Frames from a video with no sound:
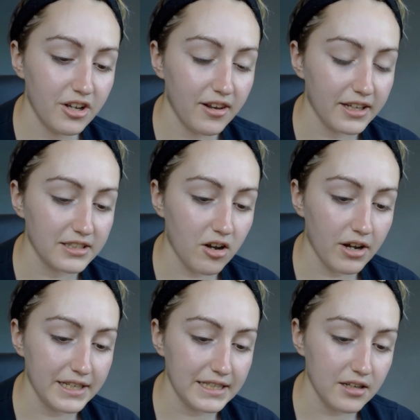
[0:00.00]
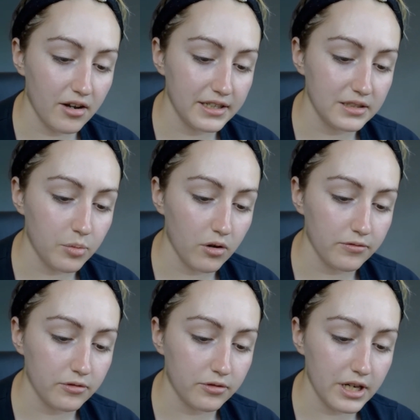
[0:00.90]
like a tiny spot
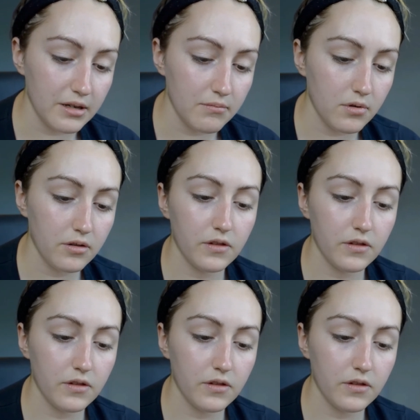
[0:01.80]
of cream